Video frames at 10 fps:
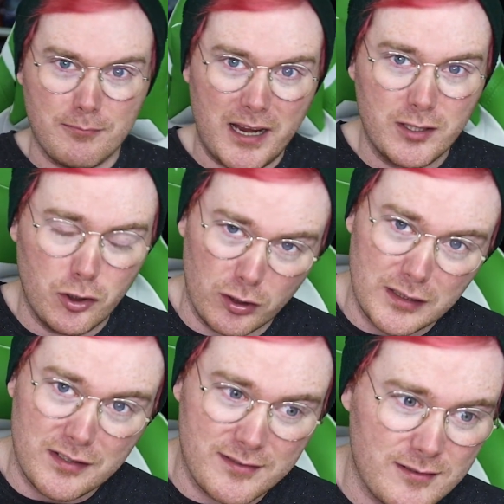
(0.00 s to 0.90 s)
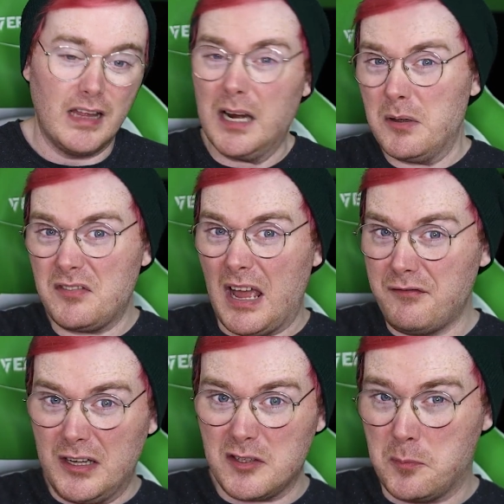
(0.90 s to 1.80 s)
My goodness. Anyways, I
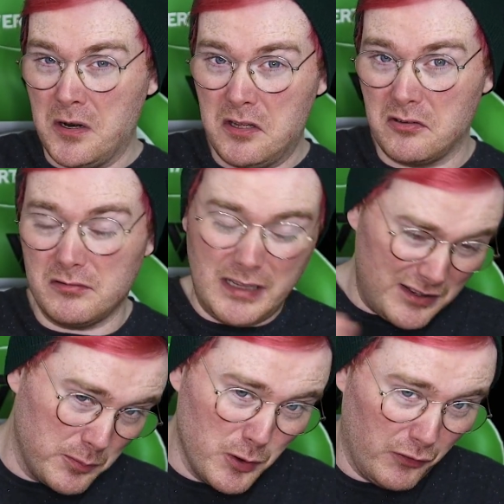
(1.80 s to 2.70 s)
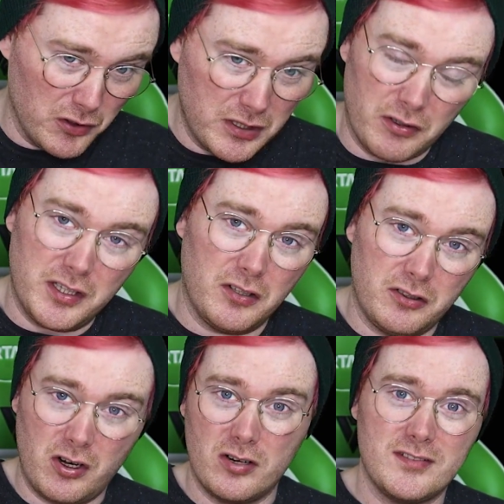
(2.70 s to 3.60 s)
think it's pretty good. Let's move on to all the other
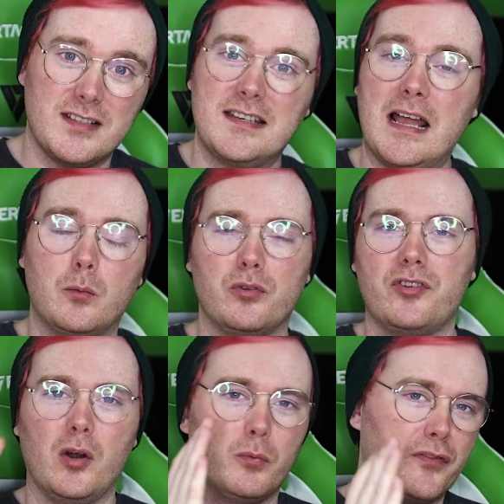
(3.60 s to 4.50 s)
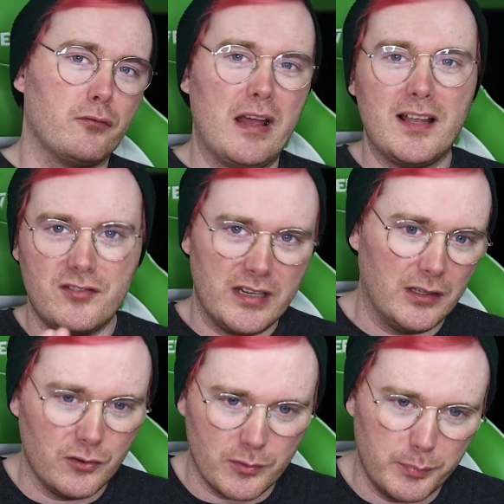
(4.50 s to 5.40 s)
cards in the deck. We'll start with the reds,
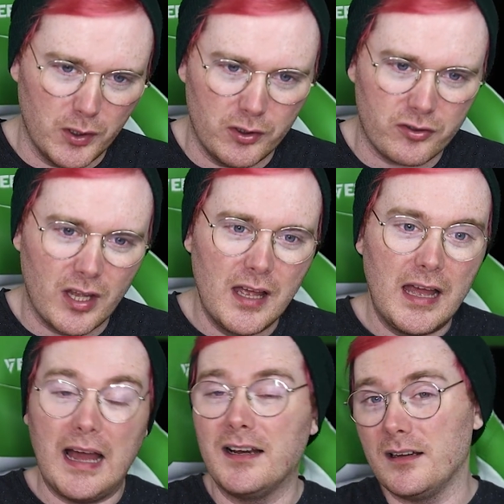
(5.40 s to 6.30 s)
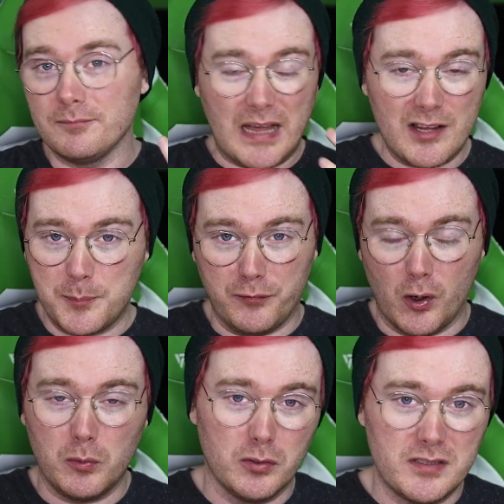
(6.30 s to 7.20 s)
yellows, and blues. And as
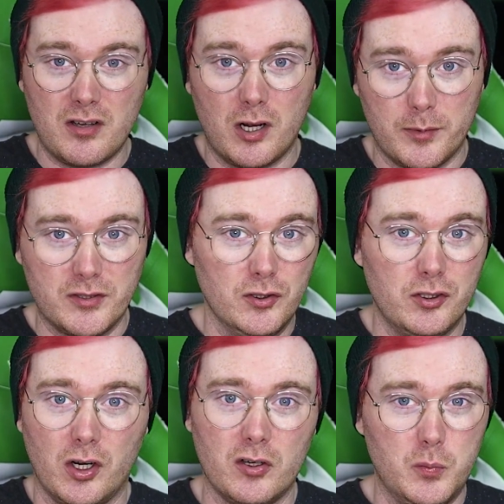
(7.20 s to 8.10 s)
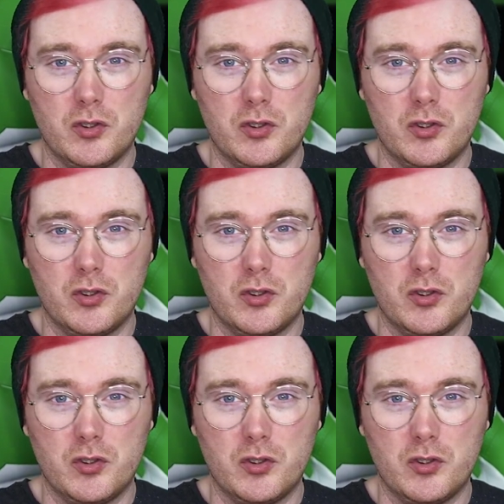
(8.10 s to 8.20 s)
before, we'll only talk about the new cards.